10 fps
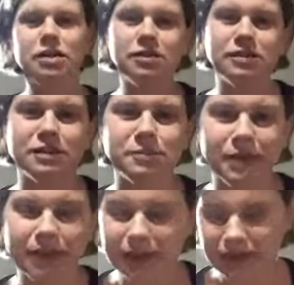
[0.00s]
do this one
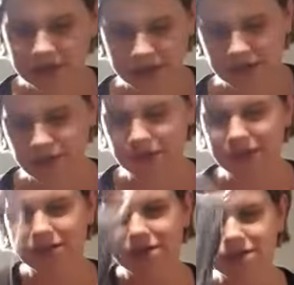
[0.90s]
again? Show everyone
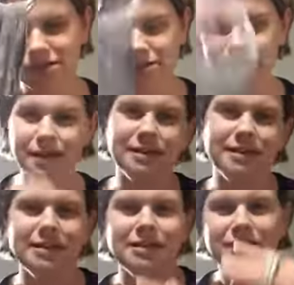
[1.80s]
how to do this one again.
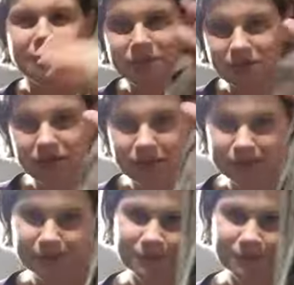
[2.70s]
So